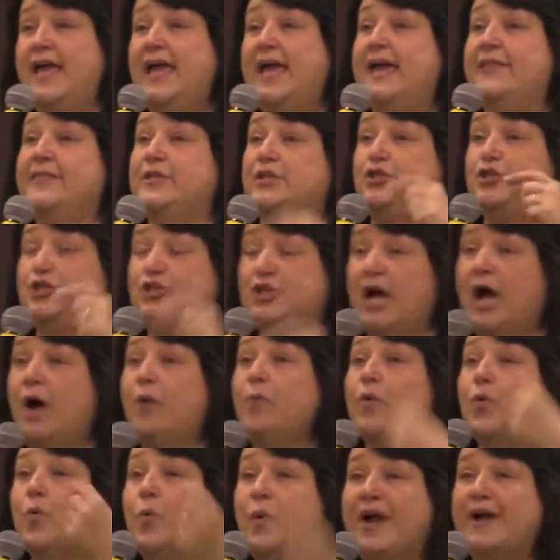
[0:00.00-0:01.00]
and the
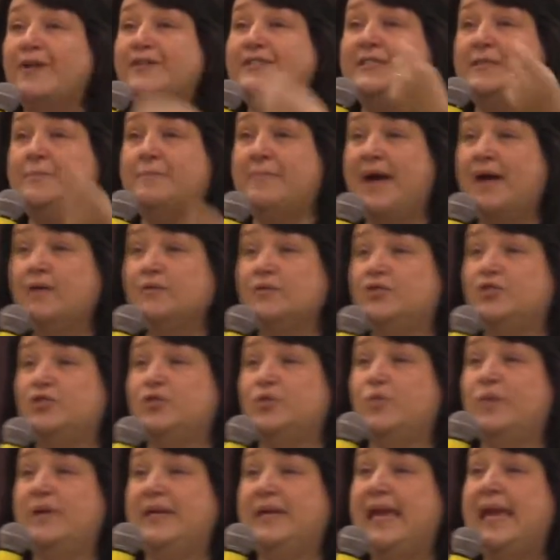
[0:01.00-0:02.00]
shower wears him out so
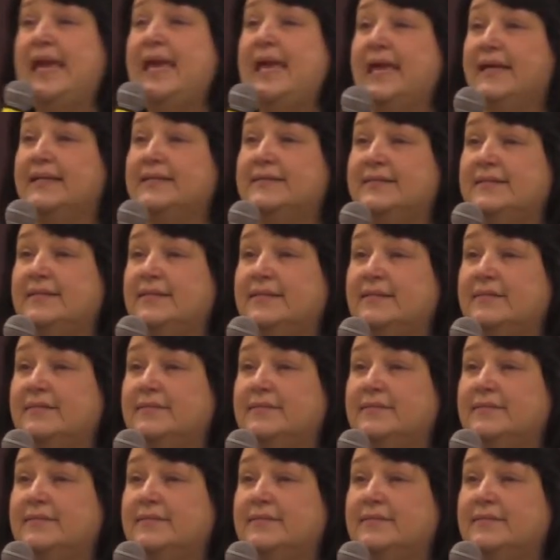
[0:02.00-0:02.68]
we can't.